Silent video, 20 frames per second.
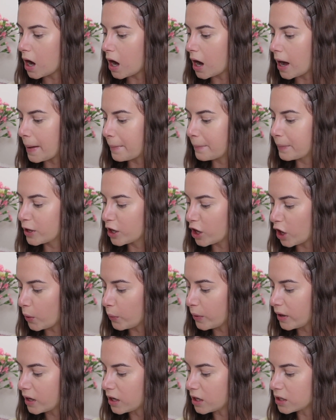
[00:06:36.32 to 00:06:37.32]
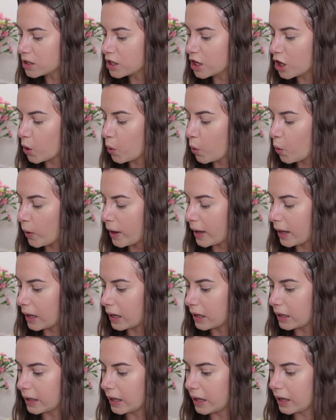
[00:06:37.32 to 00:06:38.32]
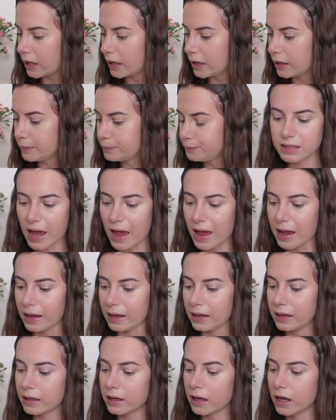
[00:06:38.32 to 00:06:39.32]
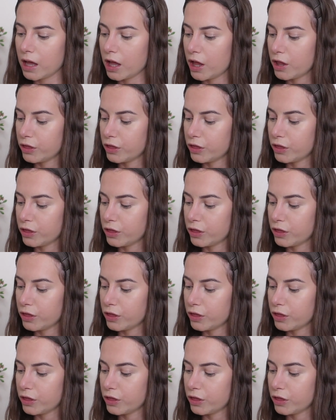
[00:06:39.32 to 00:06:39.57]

I'm going to quickly take